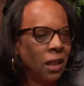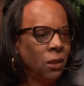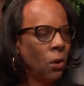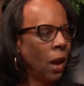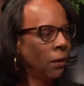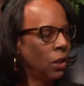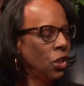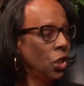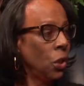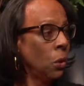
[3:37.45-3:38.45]
you have to
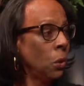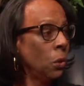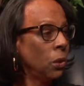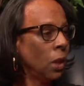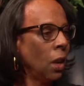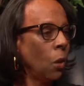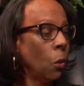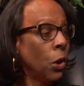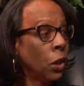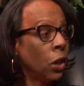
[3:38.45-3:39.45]
choose
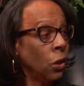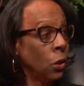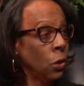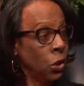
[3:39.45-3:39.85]
where you're going to do